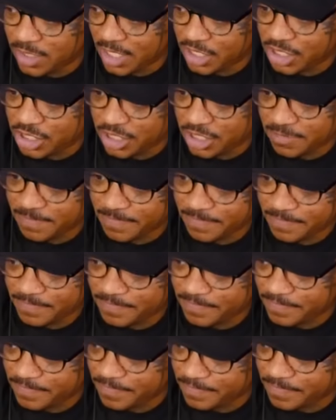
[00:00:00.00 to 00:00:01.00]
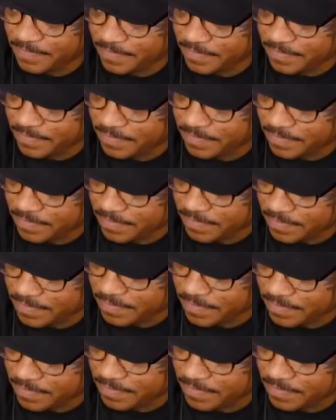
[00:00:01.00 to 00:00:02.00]

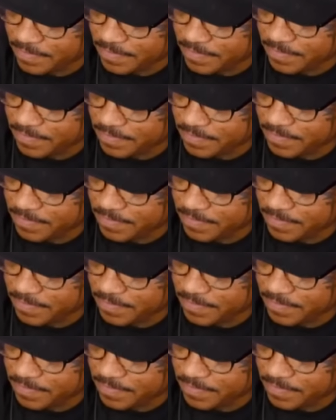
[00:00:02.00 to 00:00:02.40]
(silent)